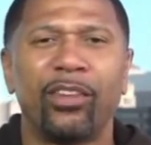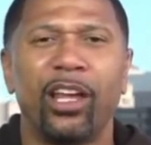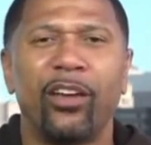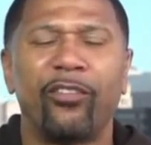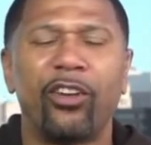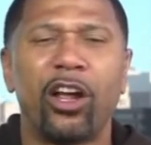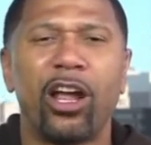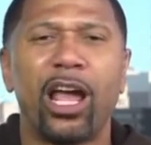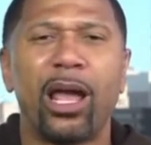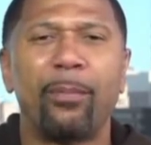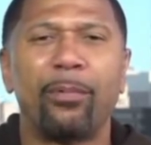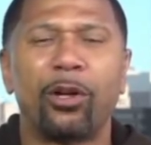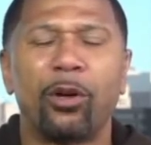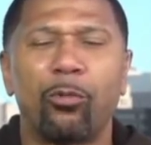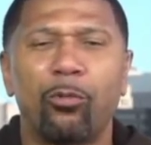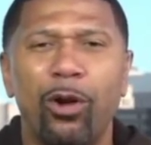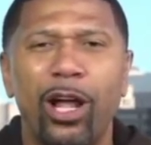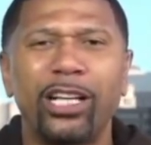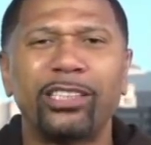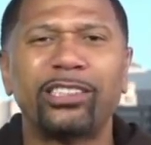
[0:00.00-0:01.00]
if they're able to
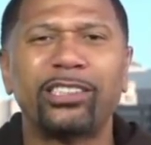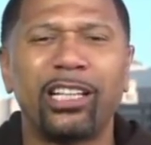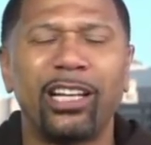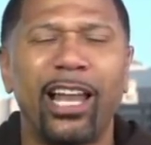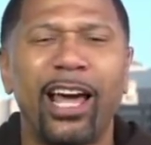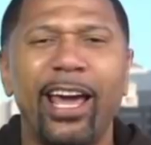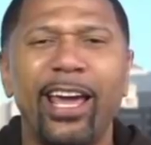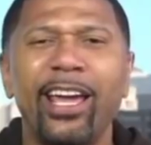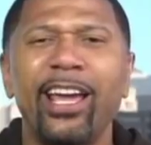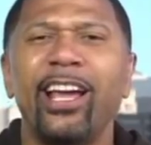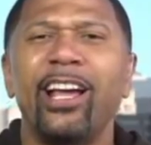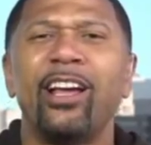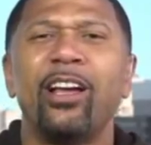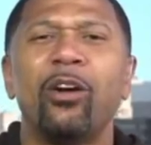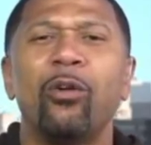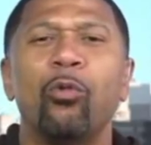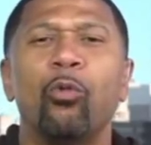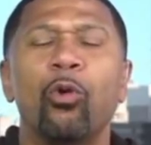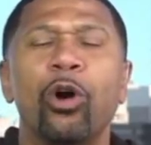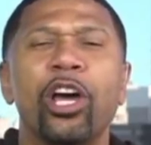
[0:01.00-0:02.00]
rest Klay,
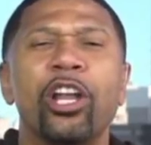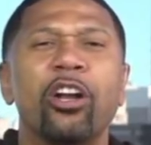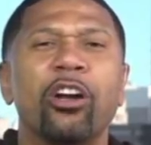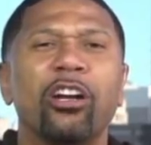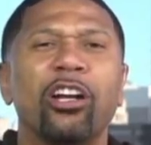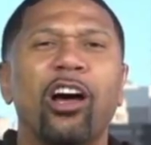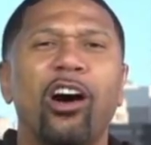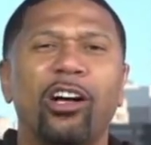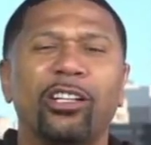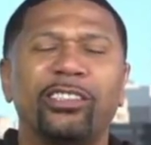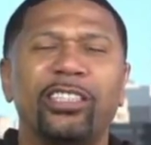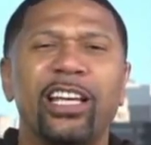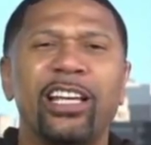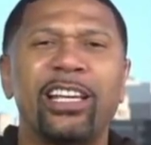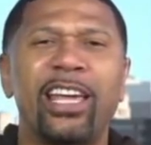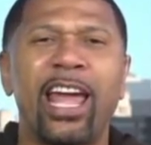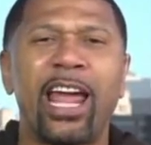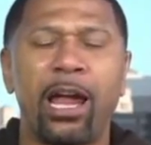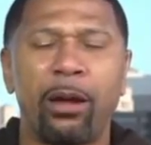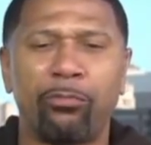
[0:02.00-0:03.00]
win or loss
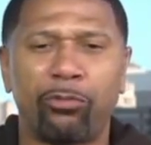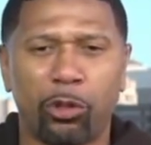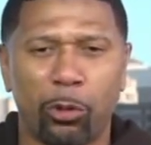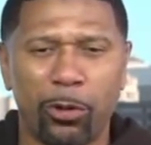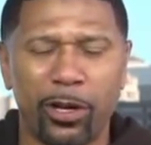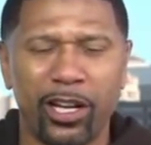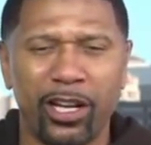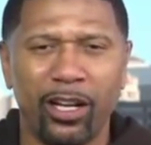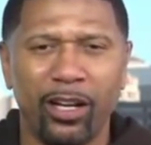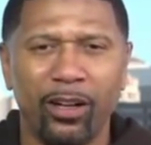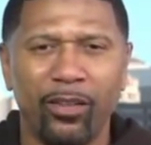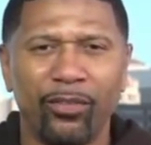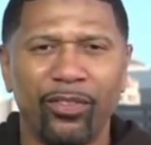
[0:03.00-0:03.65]
in Game 3,